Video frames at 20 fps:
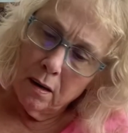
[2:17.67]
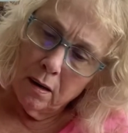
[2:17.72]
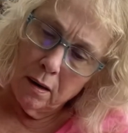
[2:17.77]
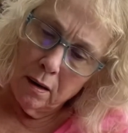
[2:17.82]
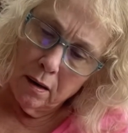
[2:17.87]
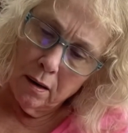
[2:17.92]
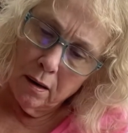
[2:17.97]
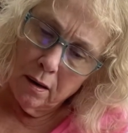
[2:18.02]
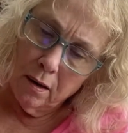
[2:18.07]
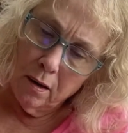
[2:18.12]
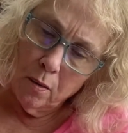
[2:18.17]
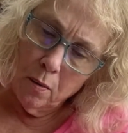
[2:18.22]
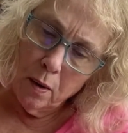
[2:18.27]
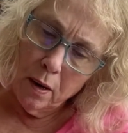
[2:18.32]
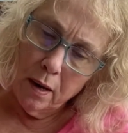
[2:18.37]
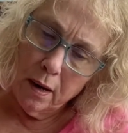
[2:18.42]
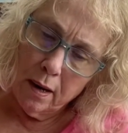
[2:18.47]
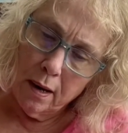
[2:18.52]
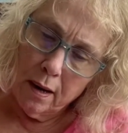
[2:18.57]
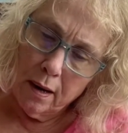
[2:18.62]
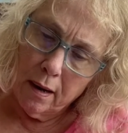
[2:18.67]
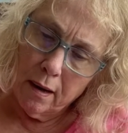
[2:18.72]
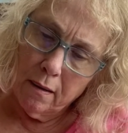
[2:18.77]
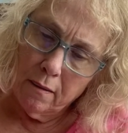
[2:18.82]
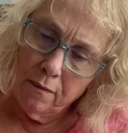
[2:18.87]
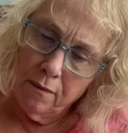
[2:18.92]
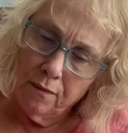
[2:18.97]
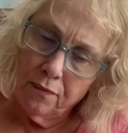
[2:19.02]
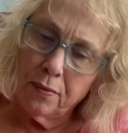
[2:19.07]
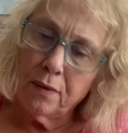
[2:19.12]
Here we have
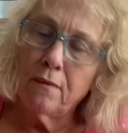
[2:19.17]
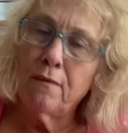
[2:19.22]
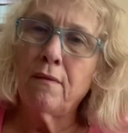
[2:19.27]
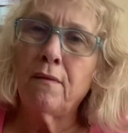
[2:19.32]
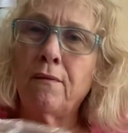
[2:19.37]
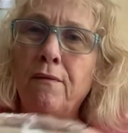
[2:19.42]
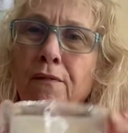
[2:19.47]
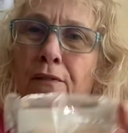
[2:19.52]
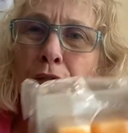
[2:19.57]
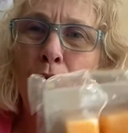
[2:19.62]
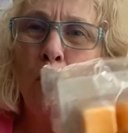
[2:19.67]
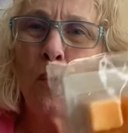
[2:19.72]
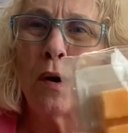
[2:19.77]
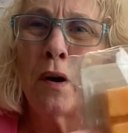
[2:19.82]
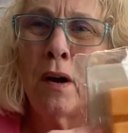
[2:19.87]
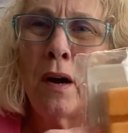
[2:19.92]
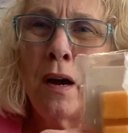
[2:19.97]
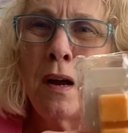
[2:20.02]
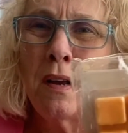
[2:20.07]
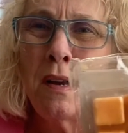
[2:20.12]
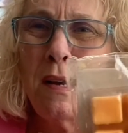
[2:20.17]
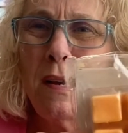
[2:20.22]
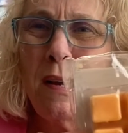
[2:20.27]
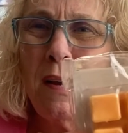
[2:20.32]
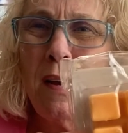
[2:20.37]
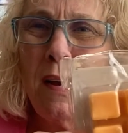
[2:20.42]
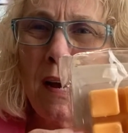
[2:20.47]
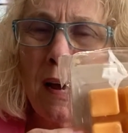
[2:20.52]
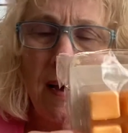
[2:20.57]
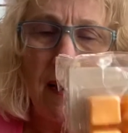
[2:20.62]
four
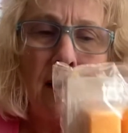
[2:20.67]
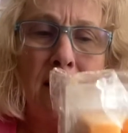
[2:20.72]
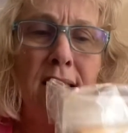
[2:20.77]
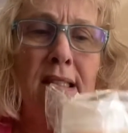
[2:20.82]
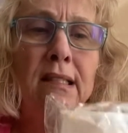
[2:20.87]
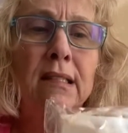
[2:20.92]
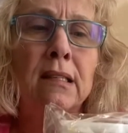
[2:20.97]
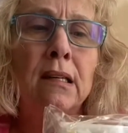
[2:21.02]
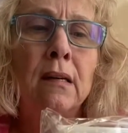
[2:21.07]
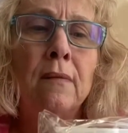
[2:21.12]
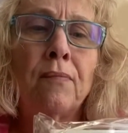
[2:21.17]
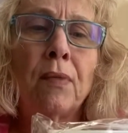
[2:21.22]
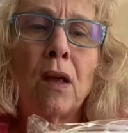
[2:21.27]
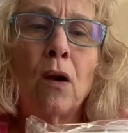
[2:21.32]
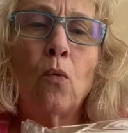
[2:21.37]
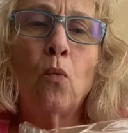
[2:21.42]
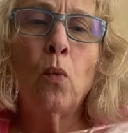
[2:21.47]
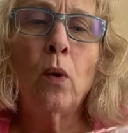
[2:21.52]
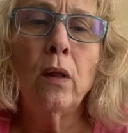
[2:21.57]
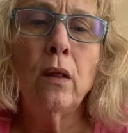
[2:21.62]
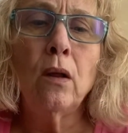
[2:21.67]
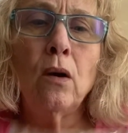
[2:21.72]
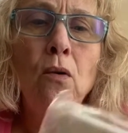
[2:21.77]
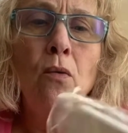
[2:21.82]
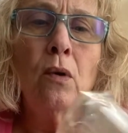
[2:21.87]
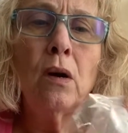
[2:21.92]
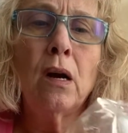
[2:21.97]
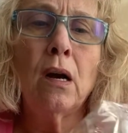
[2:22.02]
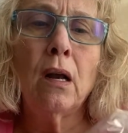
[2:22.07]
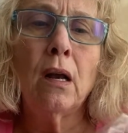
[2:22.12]
tea lights. Willow
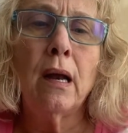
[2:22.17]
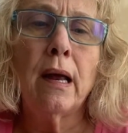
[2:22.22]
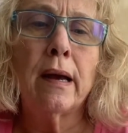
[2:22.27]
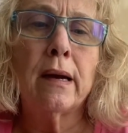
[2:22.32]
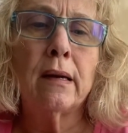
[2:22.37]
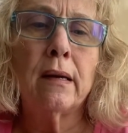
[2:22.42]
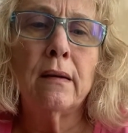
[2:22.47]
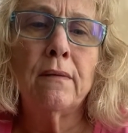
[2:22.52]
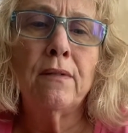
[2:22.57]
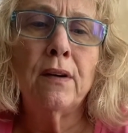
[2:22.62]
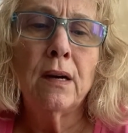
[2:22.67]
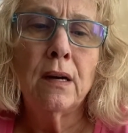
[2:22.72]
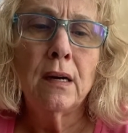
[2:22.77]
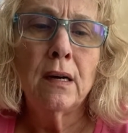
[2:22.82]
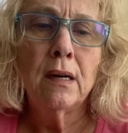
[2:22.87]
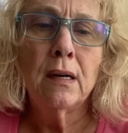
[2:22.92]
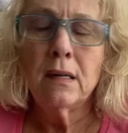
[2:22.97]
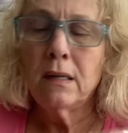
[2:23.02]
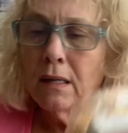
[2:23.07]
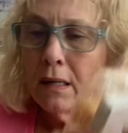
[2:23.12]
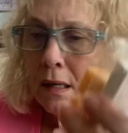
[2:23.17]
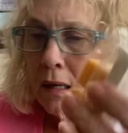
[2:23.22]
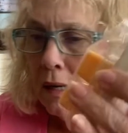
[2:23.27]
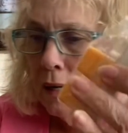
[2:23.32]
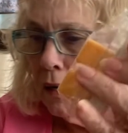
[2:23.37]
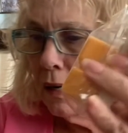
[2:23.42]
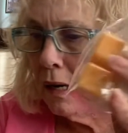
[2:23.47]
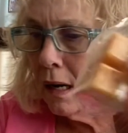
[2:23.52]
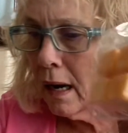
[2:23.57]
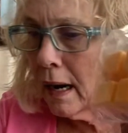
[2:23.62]
Collective
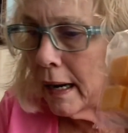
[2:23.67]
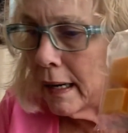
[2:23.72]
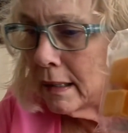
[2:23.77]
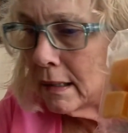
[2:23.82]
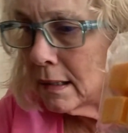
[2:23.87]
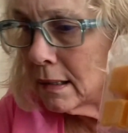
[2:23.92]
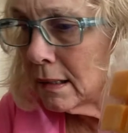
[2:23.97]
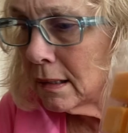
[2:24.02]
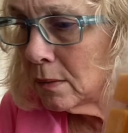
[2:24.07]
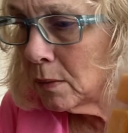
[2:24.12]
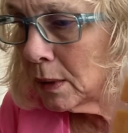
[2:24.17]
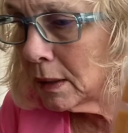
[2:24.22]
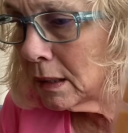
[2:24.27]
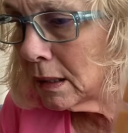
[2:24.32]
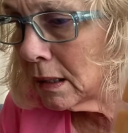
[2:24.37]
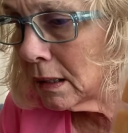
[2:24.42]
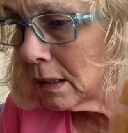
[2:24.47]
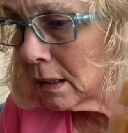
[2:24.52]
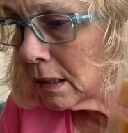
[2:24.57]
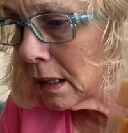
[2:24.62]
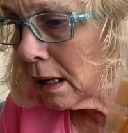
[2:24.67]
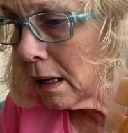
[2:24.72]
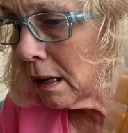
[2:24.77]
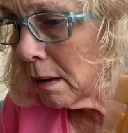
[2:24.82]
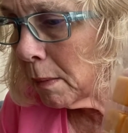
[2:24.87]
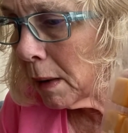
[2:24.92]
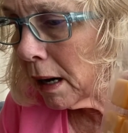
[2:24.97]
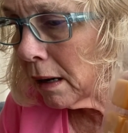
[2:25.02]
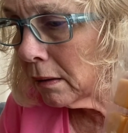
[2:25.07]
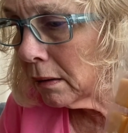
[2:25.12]
tea lights. What's it say
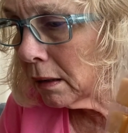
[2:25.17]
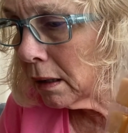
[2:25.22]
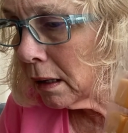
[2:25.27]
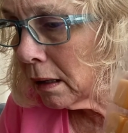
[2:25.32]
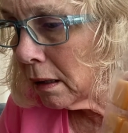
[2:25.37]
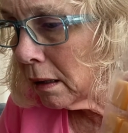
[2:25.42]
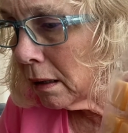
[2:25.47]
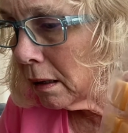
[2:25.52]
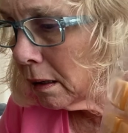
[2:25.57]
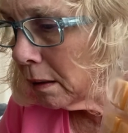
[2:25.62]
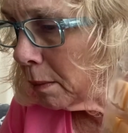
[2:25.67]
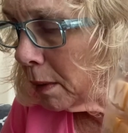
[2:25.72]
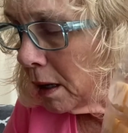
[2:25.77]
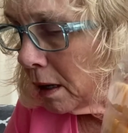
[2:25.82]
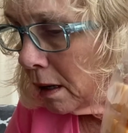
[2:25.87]
about them?